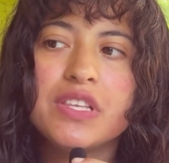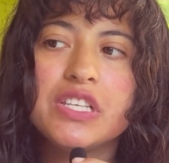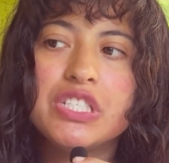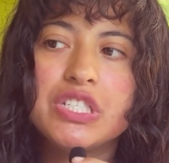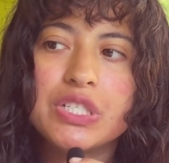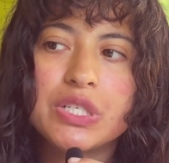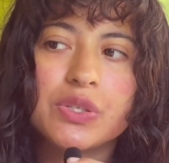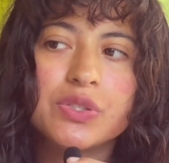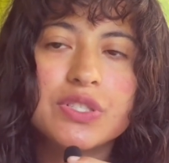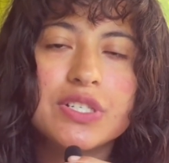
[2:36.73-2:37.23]

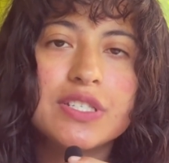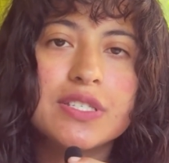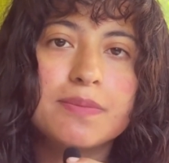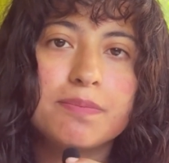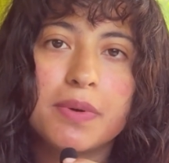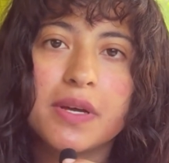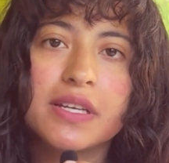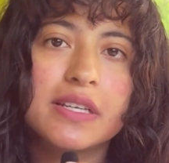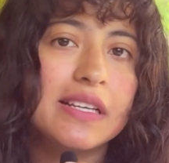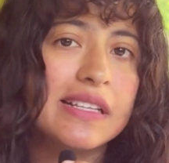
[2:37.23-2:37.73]
children's
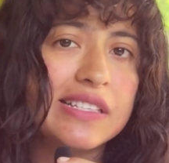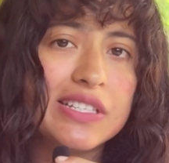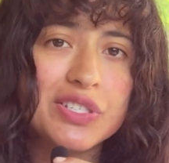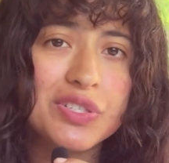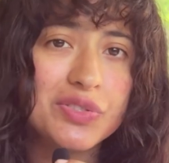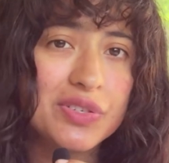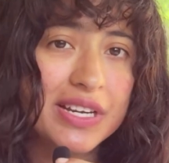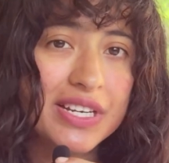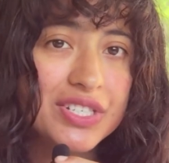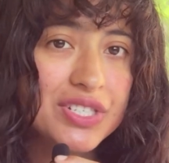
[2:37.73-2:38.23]
book
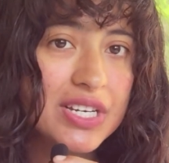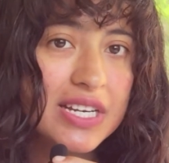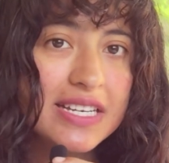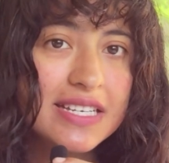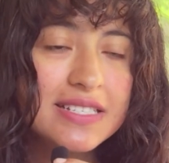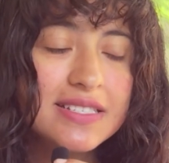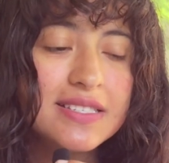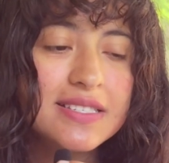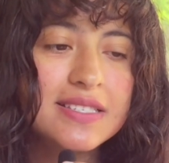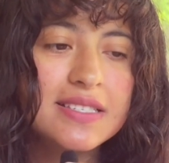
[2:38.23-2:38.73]

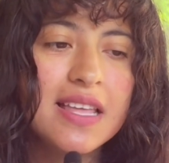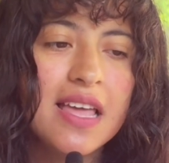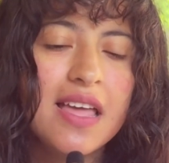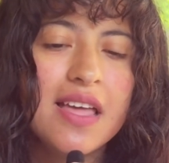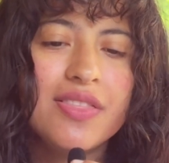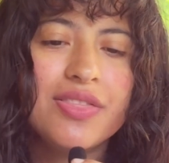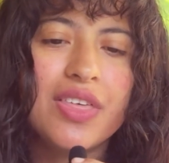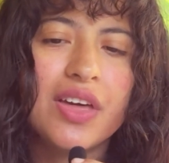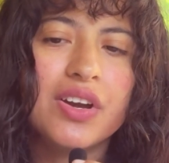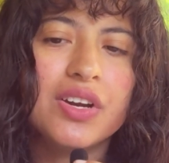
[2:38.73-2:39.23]
illustrations
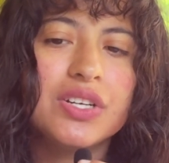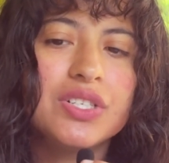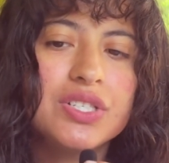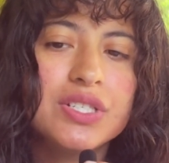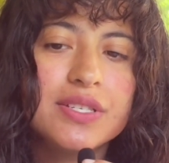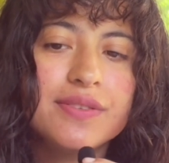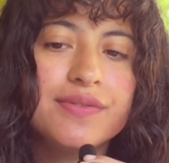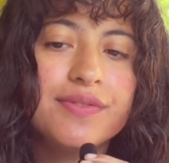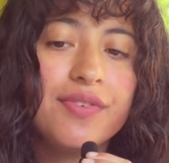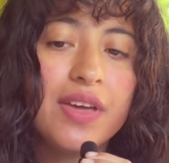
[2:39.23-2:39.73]
that are
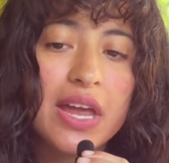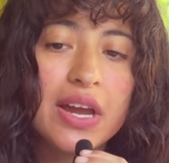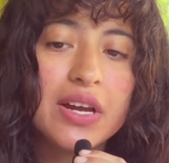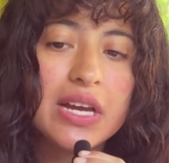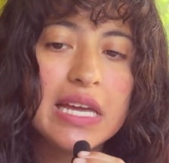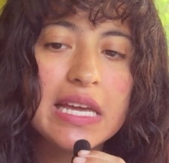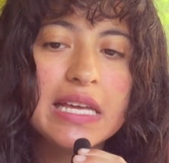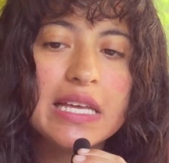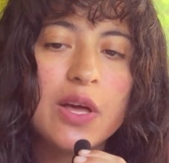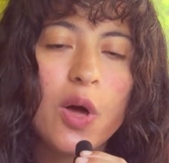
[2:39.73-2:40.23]
just
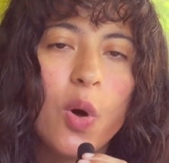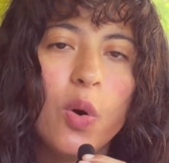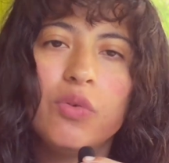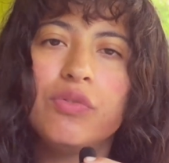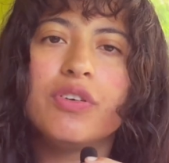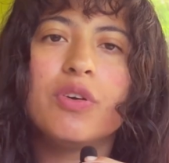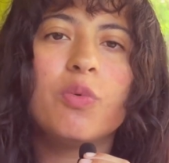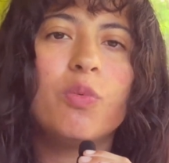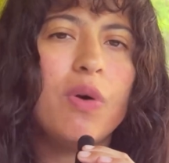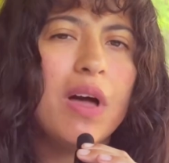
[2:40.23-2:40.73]
very
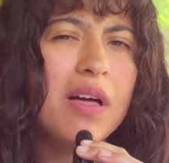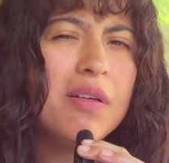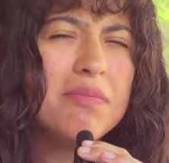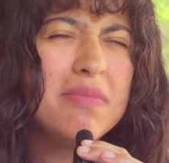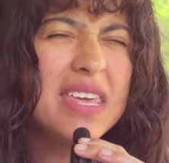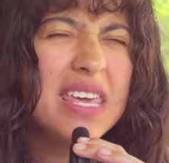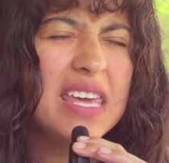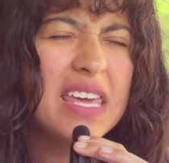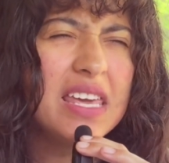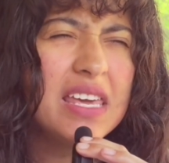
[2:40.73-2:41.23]

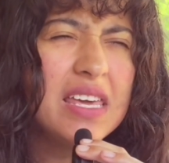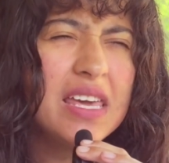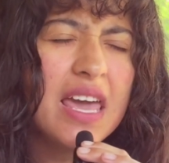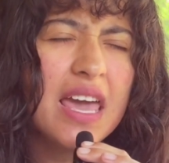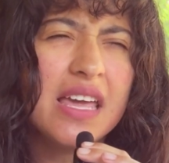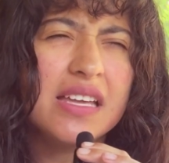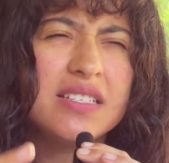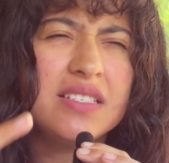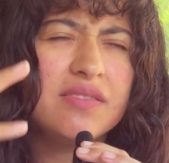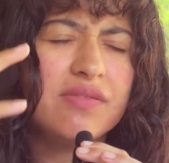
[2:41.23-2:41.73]
overwhelming
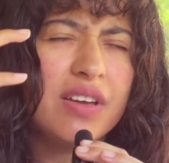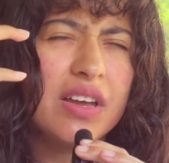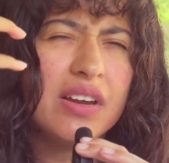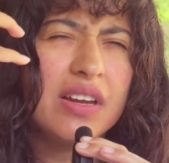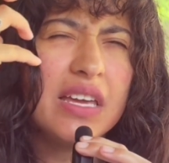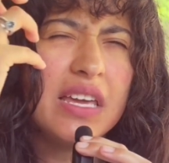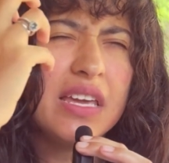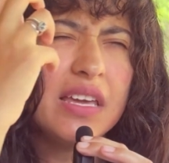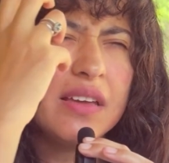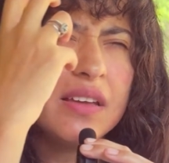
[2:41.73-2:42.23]
and
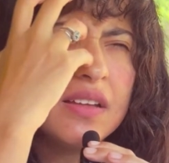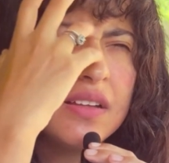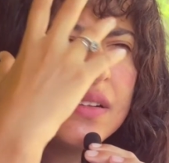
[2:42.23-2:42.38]
very